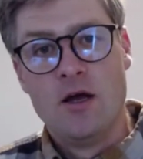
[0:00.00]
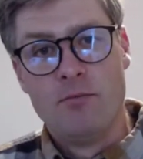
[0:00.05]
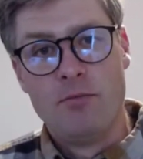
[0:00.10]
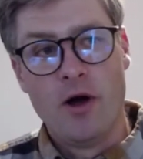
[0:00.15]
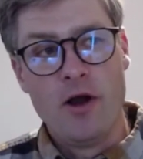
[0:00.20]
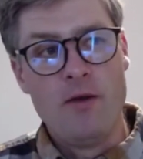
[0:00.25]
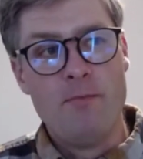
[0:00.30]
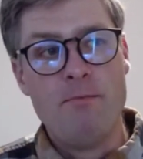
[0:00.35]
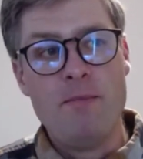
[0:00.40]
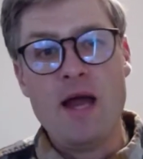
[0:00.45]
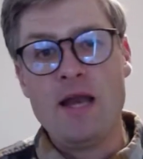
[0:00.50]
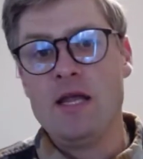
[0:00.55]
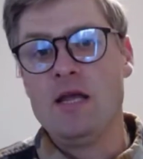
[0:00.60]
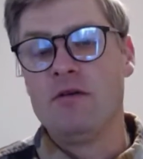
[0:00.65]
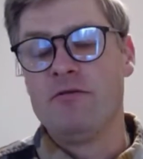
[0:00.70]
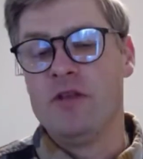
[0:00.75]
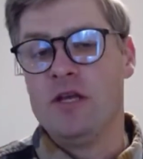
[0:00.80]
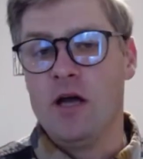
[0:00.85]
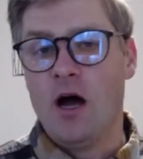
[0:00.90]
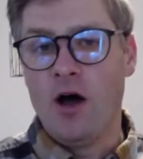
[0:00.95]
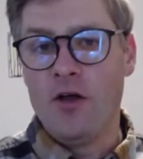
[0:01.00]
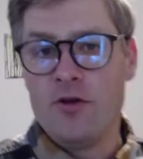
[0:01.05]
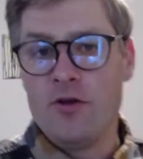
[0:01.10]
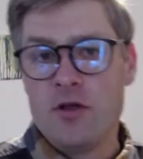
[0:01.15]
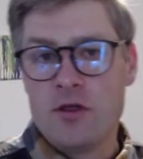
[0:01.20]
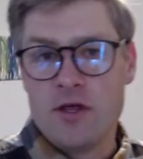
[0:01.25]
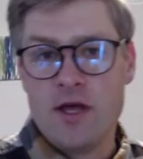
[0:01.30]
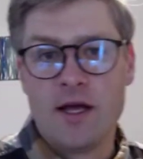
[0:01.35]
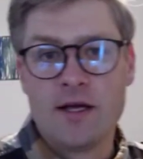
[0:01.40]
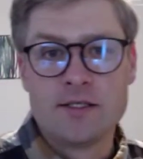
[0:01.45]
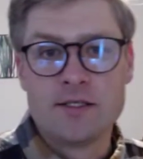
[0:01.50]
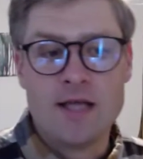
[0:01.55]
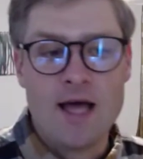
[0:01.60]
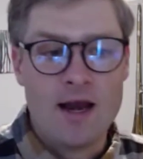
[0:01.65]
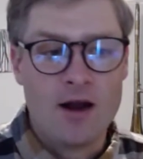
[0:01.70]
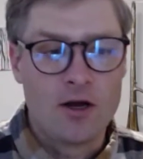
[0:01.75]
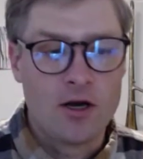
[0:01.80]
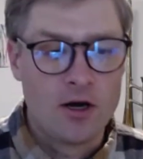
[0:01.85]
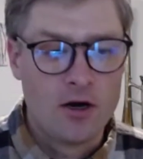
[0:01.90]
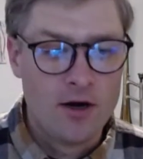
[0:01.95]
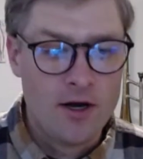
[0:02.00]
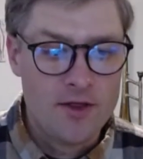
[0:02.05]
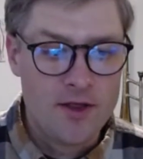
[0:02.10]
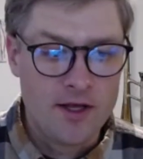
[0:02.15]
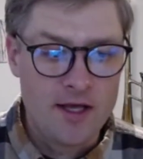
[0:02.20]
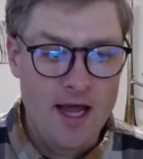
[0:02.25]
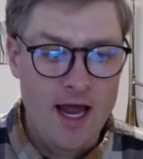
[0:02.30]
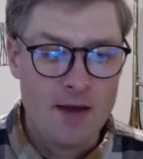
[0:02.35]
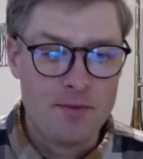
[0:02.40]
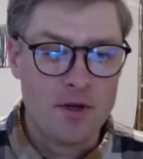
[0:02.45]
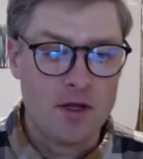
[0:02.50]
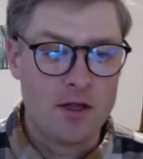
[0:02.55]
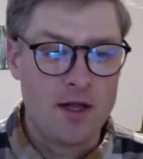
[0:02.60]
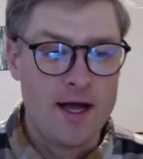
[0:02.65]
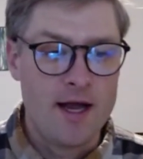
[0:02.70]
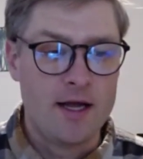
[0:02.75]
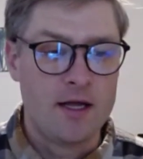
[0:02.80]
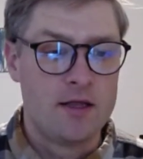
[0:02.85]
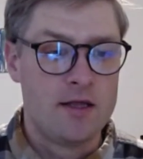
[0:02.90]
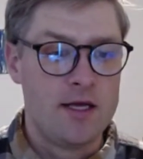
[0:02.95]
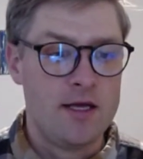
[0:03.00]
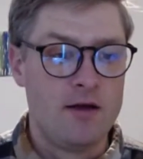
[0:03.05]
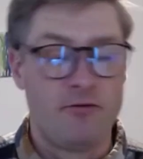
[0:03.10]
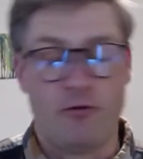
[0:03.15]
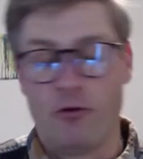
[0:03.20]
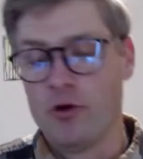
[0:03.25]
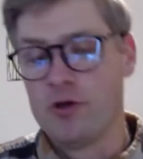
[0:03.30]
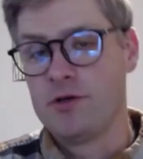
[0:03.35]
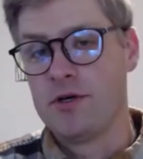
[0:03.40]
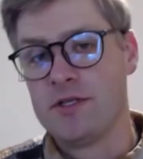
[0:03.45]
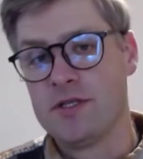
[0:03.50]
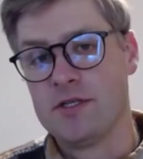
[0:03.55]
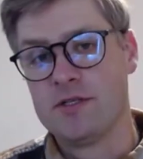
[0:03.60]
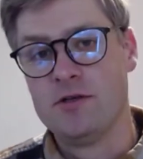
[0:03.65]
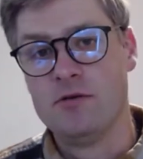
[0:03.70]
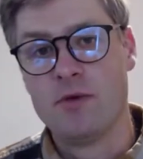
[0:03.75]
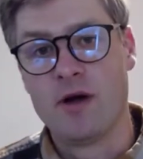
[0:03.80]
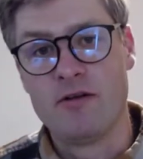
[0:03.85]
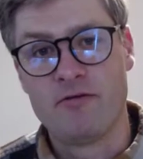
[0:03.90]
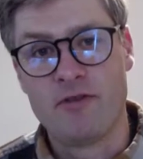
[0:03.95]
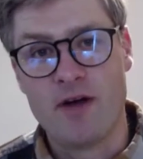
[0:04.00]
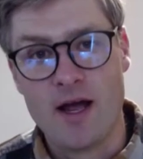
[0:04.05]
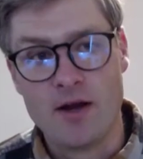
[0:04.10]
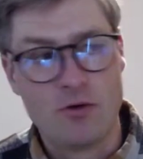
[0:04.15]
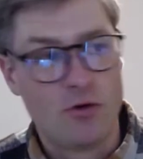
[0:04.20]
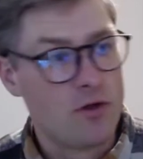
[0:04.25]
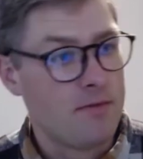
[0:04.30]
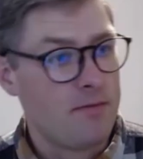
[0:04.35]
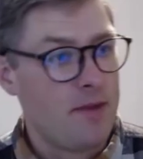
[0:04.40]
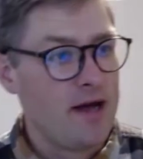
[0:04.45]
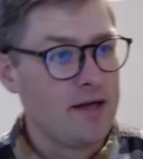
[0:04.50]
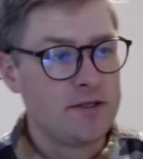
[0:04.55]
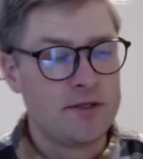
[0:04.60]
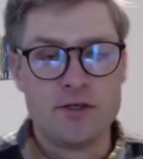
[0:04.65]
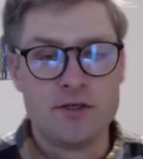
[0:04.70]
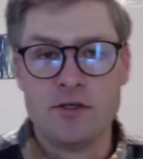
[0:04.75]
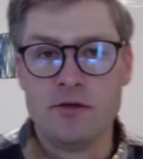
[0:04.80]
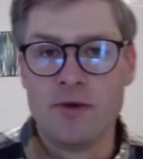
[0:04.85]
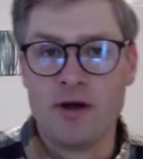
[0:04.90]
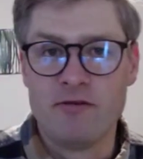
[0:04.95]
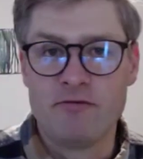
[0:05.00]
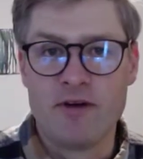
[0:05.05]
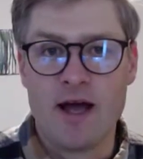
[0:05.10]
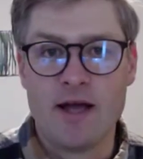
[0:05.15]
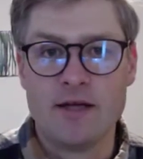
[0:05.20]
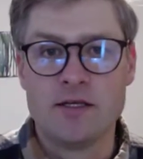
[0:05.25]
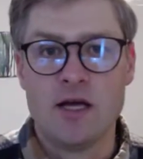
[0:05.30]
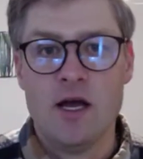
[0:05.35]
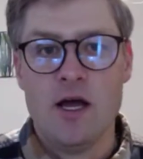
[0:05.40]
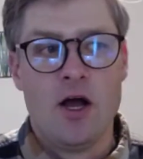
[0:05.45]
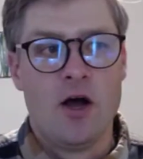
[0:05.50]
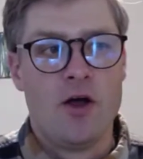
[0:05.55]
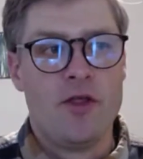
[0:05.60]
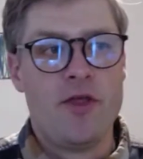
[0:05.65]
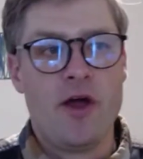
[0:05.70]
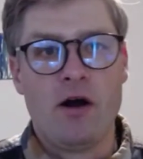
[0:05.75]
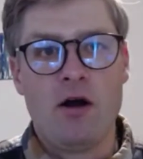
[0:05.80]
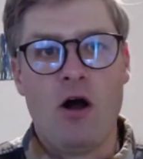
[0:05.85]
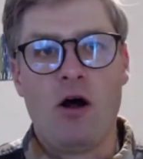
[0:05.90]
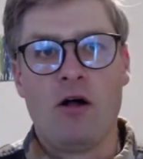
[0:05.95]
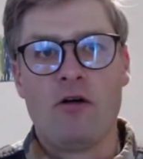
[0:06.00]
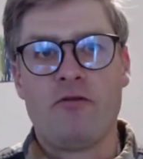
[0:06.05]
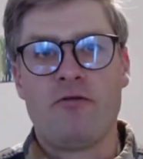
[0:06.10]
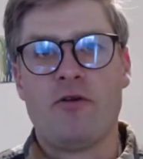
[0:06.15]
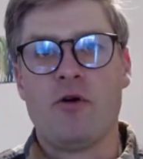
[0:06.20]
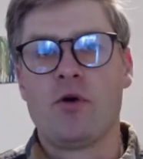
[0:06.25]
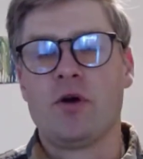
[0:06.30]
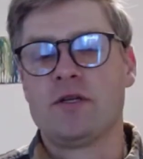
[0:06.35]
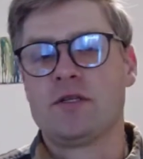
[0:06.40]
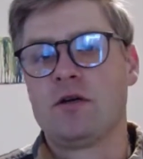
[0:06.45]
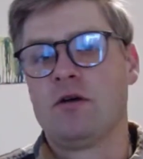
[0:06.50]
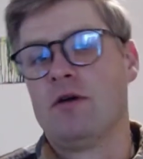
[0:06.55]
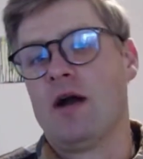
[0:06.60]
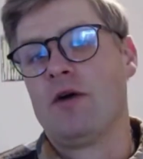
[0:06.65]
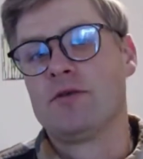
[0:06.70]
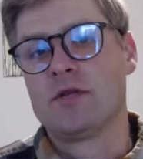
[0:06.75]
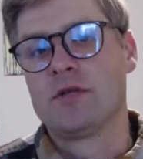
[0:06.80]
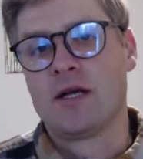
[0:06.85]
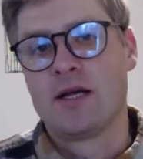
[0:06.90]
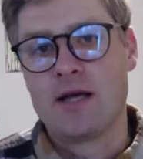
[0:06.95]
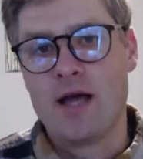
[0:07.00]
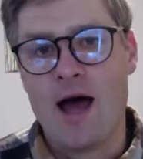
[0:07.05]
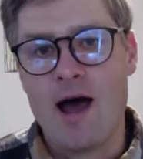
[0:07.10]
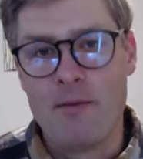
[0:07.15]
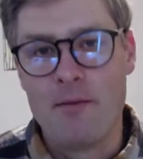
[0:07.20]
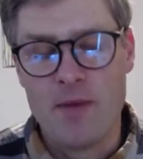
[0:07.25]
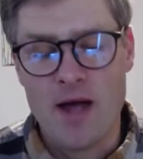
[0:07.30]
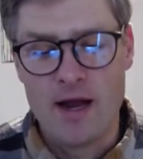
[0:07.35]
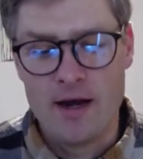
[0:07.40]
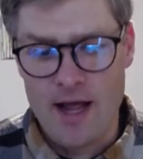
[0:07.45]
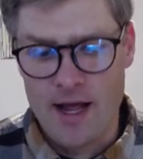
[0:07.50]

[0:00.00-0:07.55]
but many of the other things that occur in the game, like the fortresses you might find or the monsters you might find, they're all focused around combat.